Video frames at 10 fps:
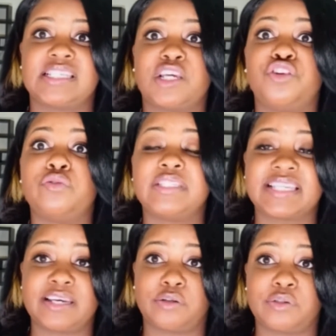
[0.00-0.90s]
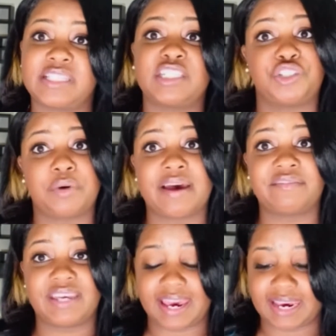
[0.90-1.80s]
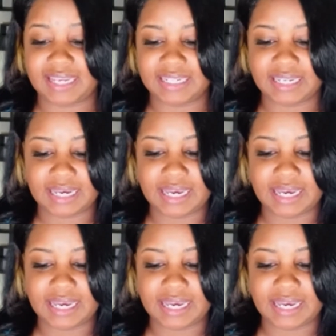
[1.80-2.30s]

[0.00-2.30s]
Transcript: and new skills that you have gained.